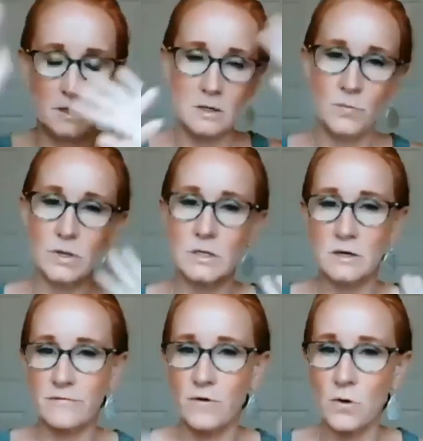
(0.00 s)

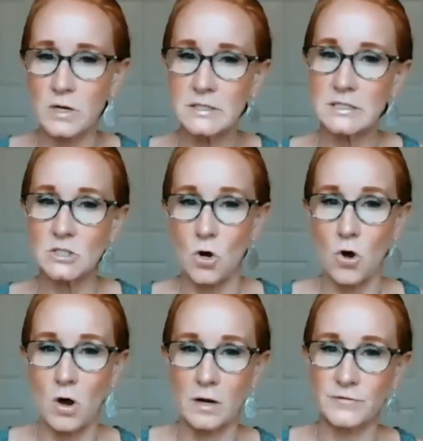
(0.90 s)
inability to focus is
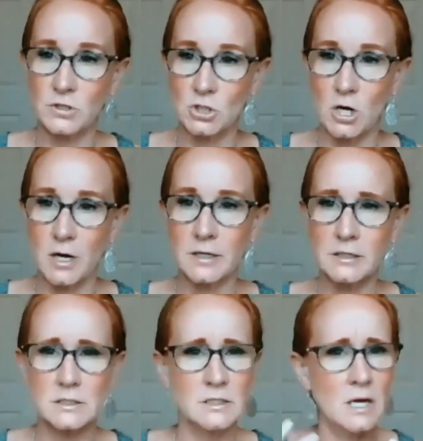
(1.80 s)
off the
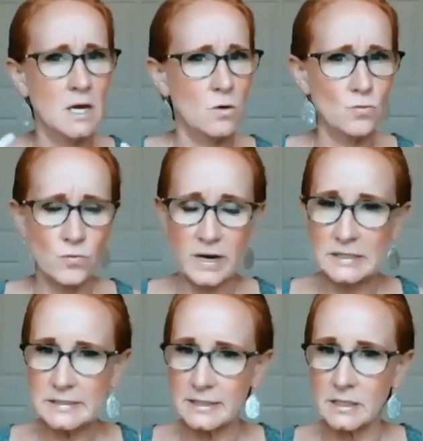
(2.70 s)
charts,
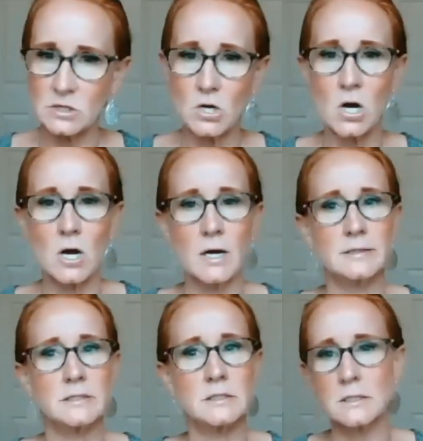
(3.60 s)
racing
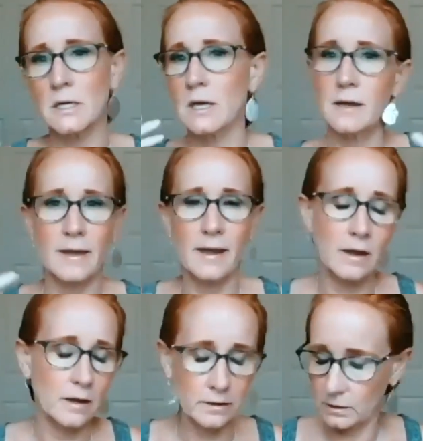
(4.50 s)
thoughts,
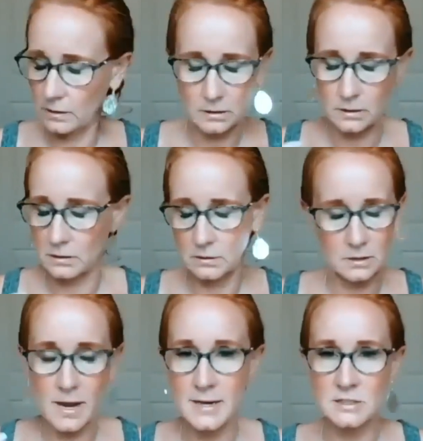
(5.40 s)
can't
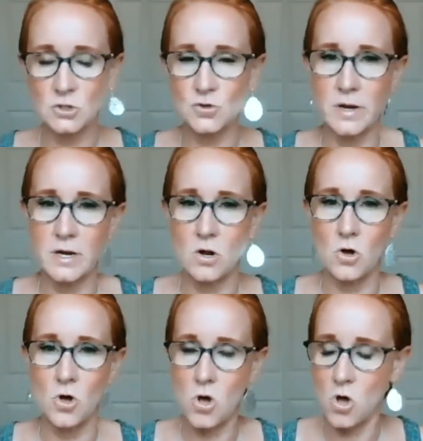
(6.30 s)
concentrate
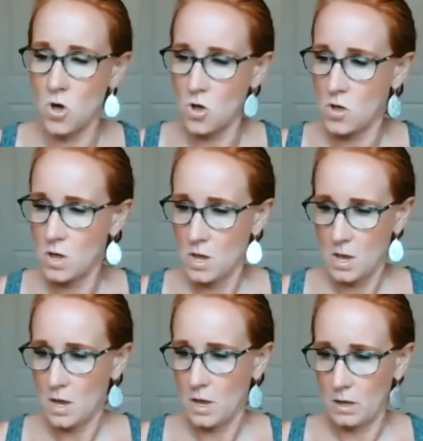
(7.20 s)
at all,
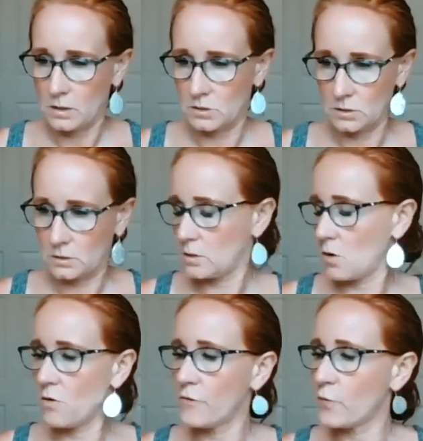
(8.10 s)

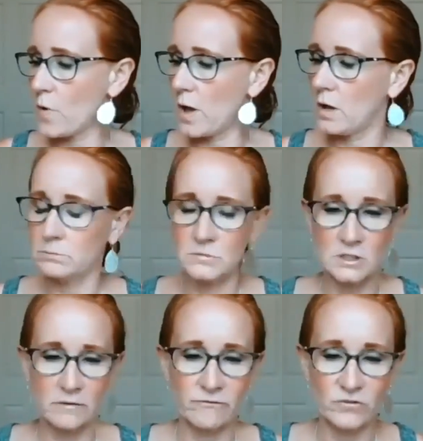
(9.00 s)

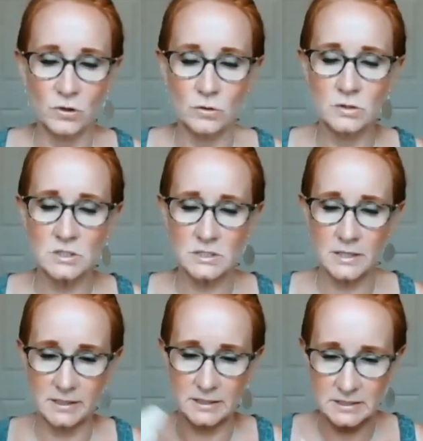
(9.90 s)
overwhelmed,
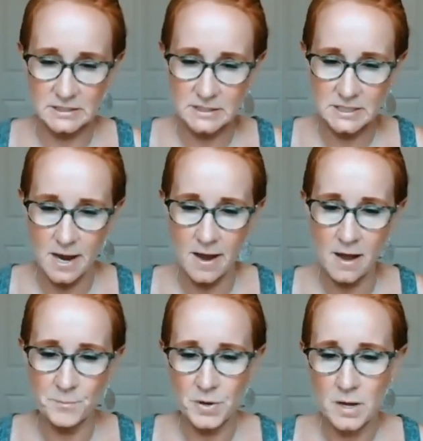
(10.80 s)
confused. I need to
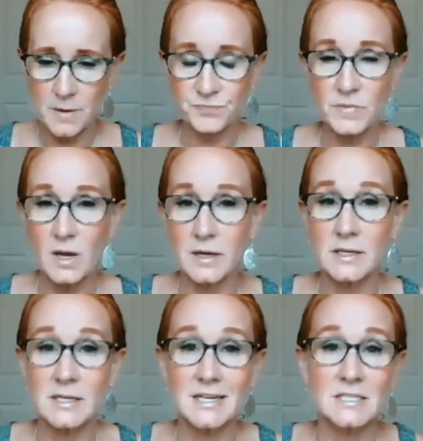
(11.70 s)
stop. I
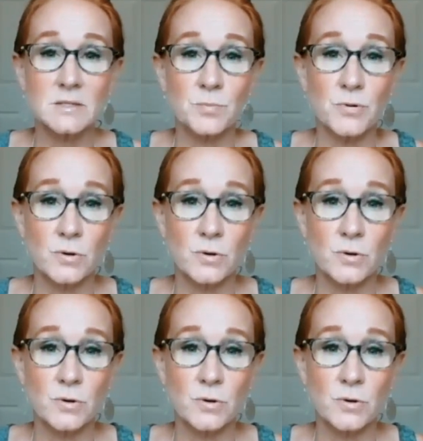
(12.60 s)
need to eat some